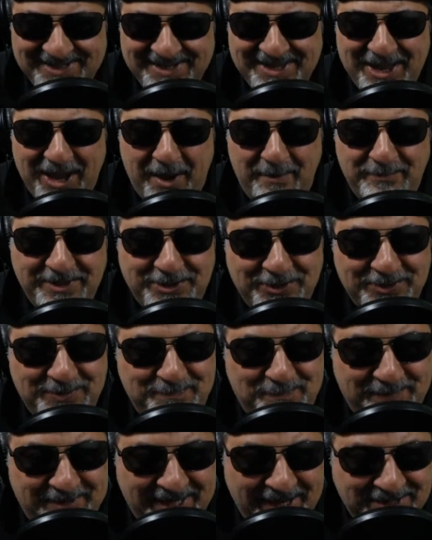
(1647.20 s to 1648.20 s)
I'm a
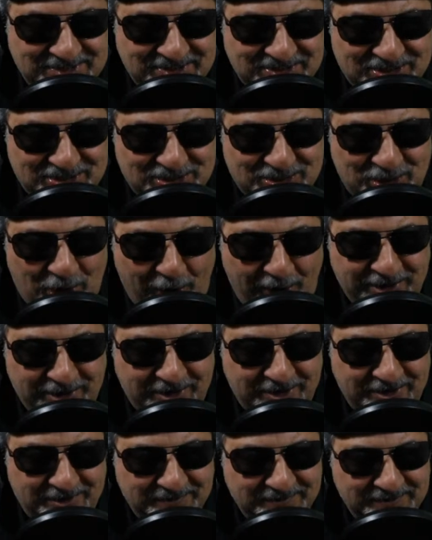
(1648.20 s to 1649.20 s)
good a
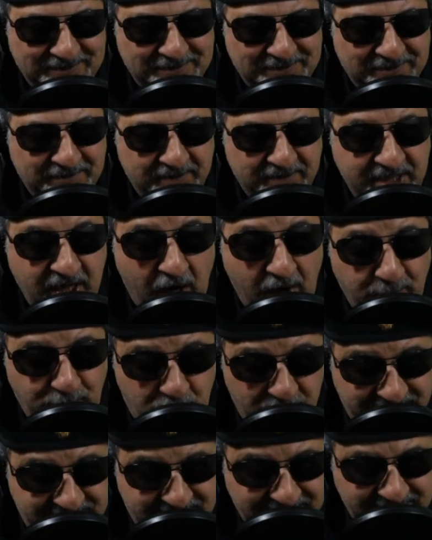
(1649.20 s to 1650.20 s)
starter yeah,
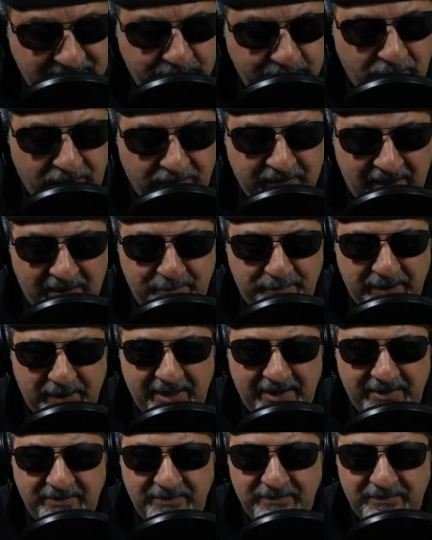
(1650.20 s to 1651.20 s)
unpredictable, not
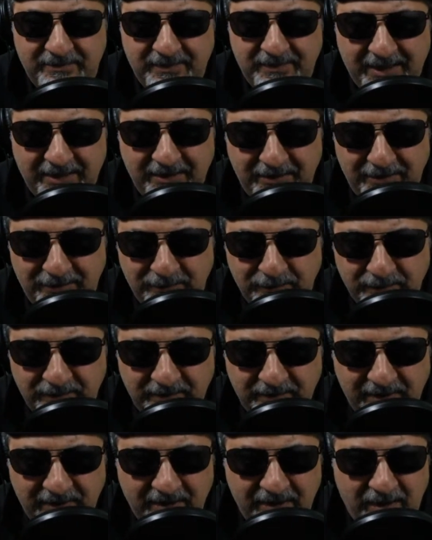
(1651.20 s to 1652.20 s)
bad. Thank you.
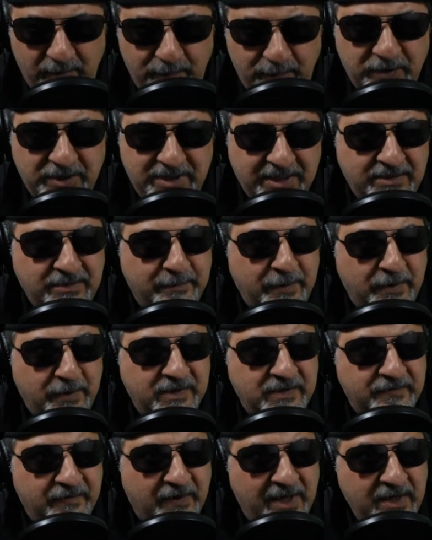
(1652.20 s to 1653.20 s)
Yeah, unpredictable
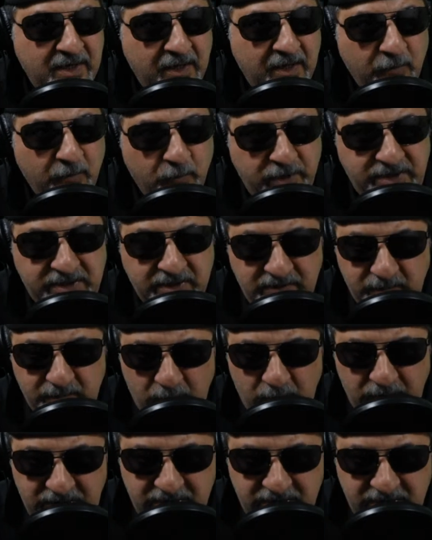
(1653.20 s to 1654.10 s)
is fine. Which is which